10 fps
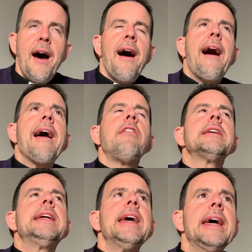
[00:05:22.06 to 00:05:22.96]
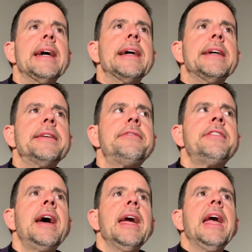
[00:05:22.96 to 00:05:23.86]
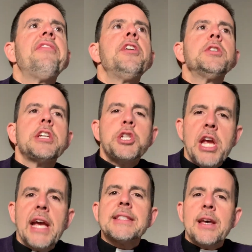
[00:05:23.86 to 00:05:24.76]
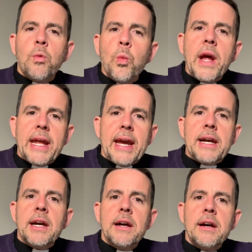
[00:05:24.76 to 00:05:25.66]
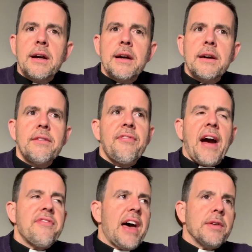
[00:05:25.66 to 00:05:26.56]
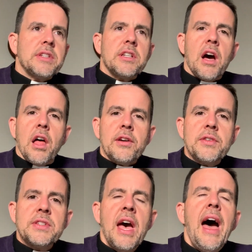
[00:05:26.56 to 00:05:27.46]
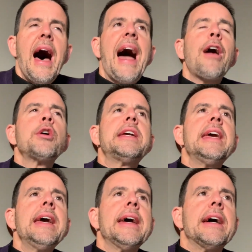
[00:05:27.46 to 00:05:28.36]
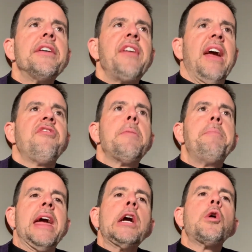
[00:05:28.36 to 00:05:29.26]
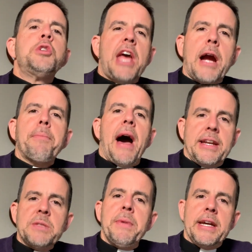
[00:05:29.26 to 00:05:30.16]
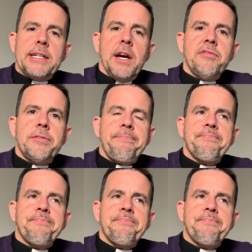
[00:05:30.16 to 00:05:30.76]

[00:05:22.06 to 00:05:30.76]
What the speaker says: I'll give if there's a chance at winning $5,000. I'll give if the bingo jackpot is big enough.